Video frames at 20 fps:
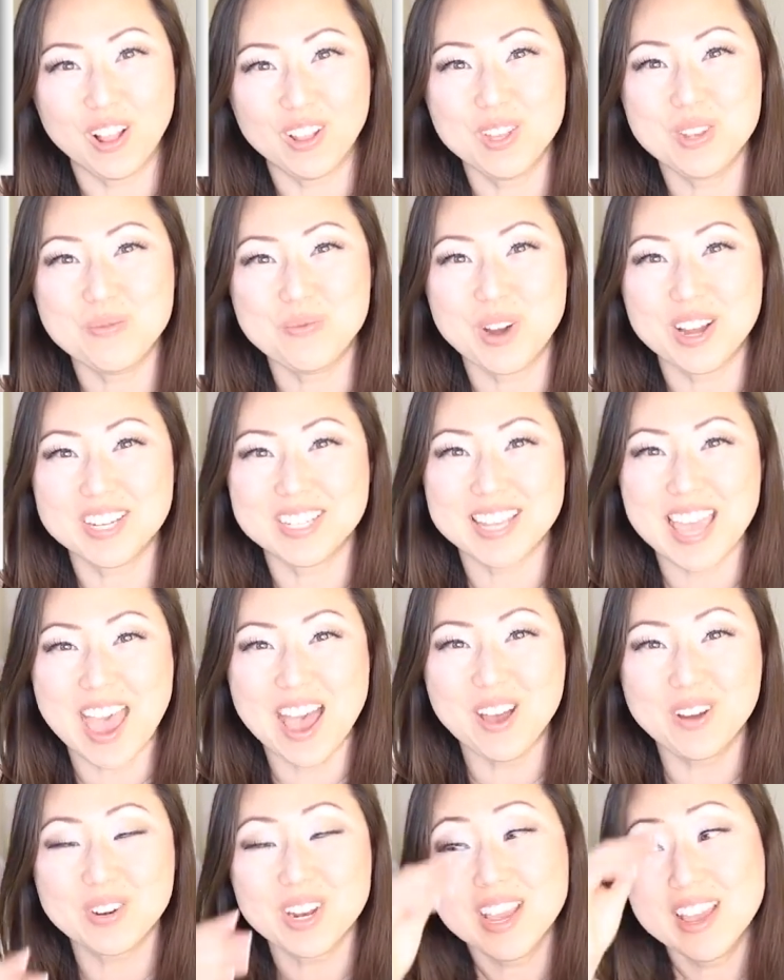all in one
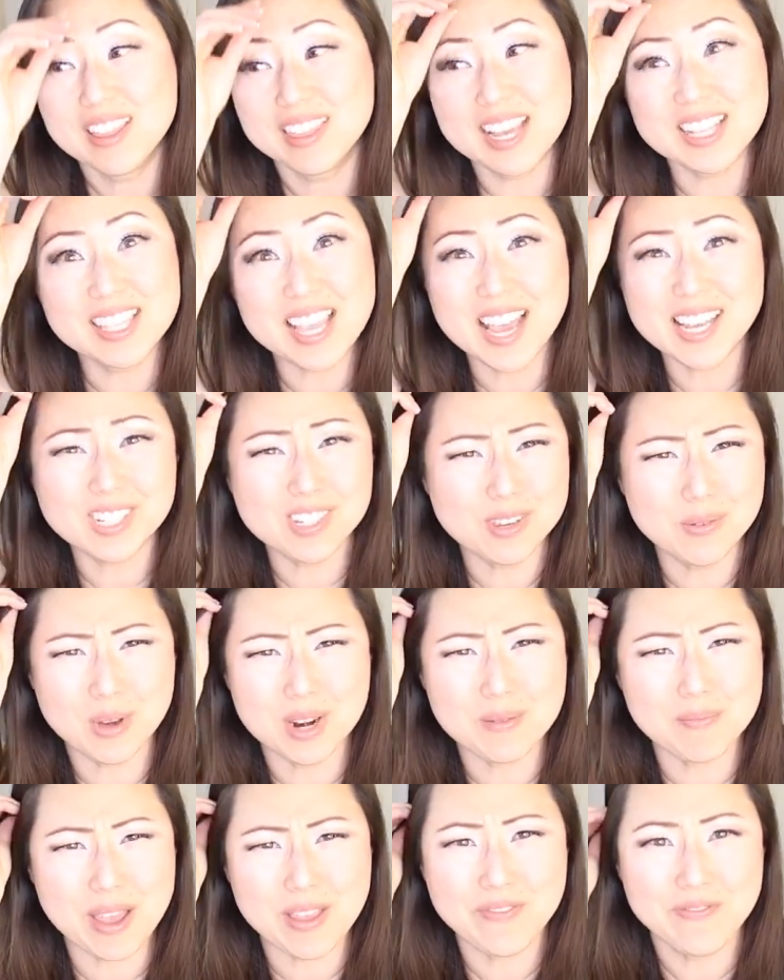town. That's actually
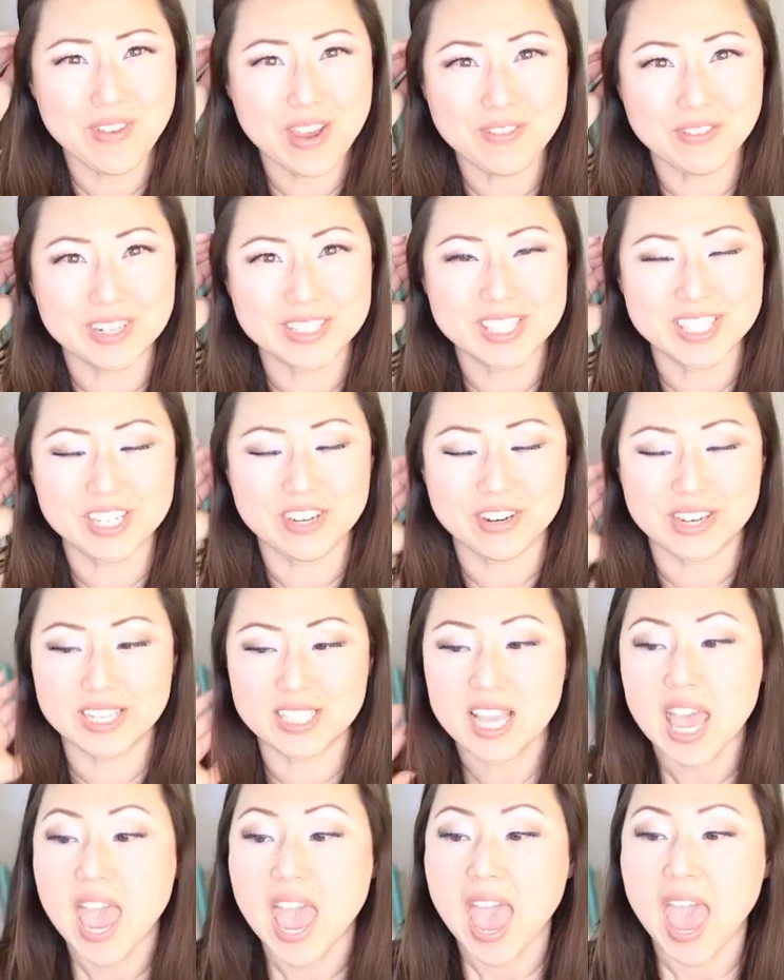one of my favorite series.